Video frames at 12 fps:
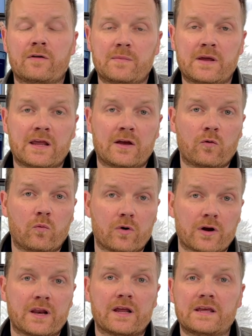meaning
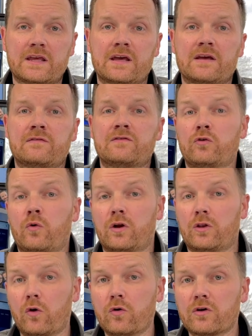we're going to give to our
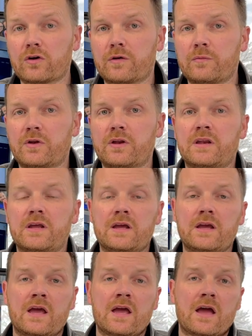local
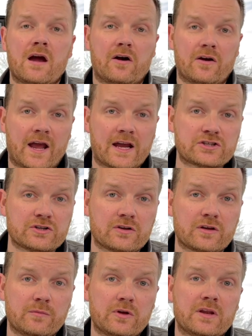community, our national
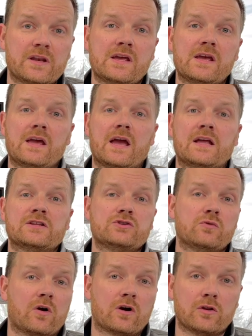community, and
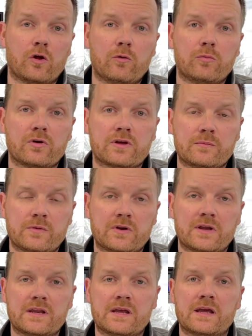to our global
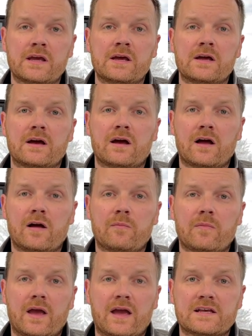community.
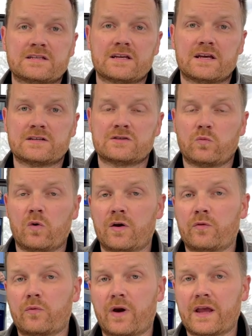As
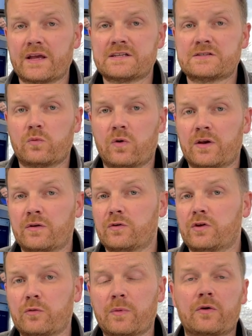one race, one
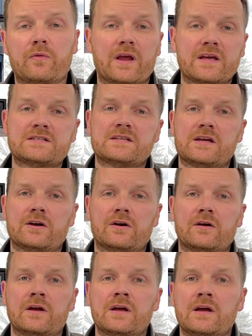human race
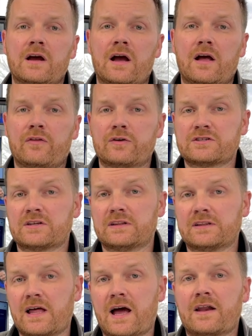here, there's a
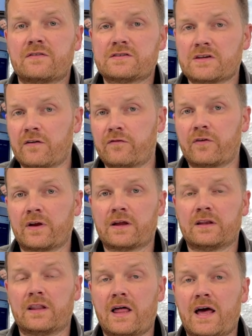lot of suffering
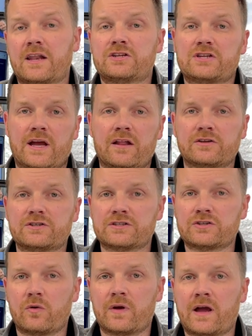and a lot of
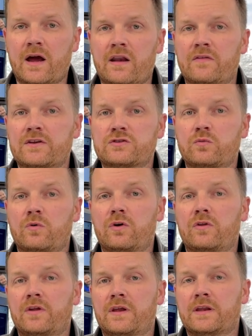challenges going on in this
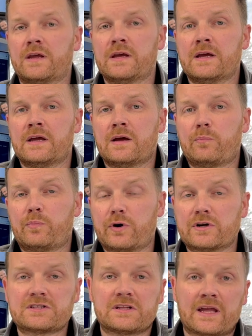world. And
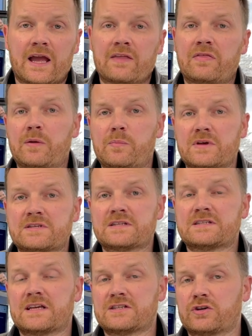personally, I think
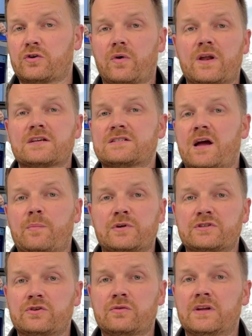business has the greatest
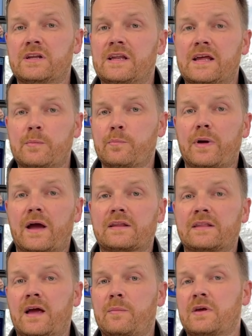opportunity to
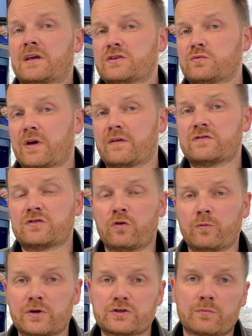impact that because we have
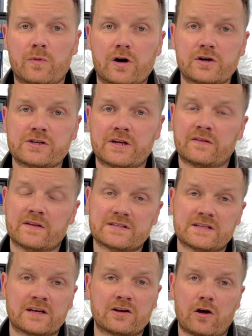so much margin in this
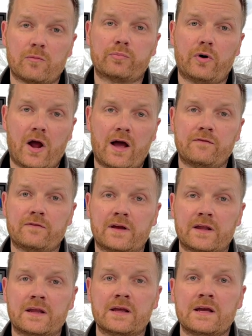thing called
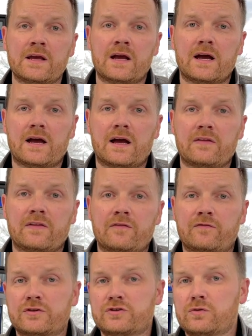profit.
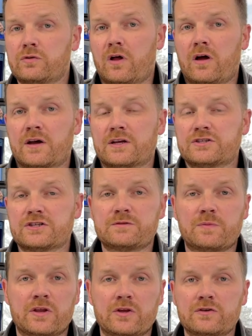That for too long has just
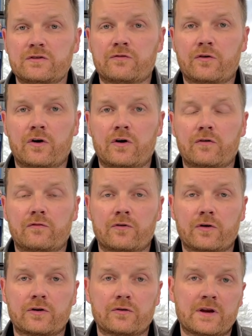been used
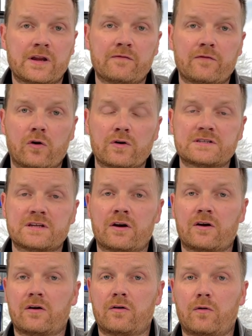for greedy folks that
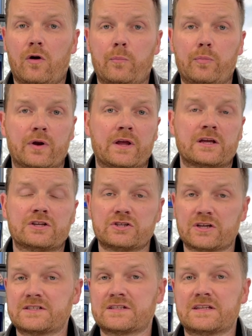are putting it
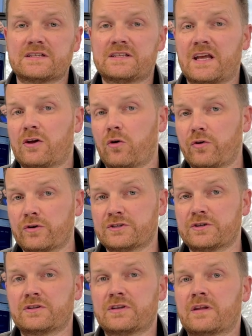just to the stakeholders
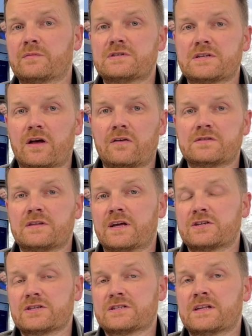or to themselves. And
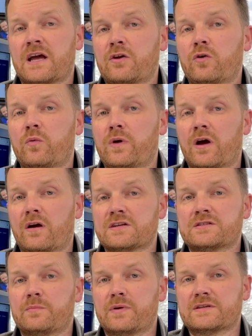that's just not who we are
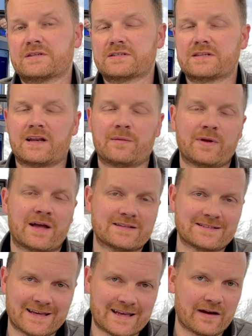as a business. And I'm not
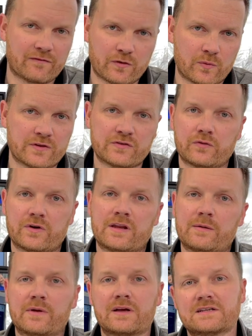saying everyone's
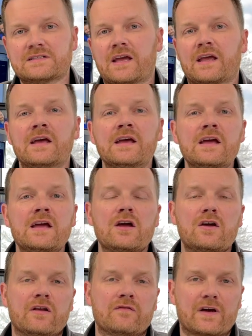greedy because they
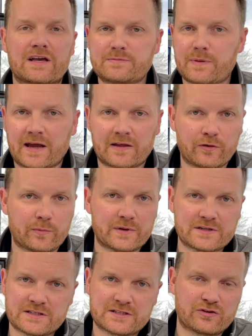invest back in their
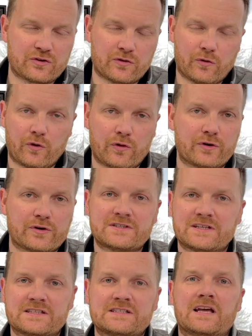business or they're
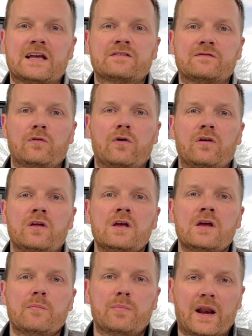successful.
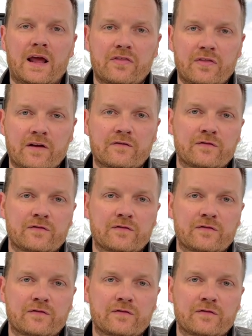But I think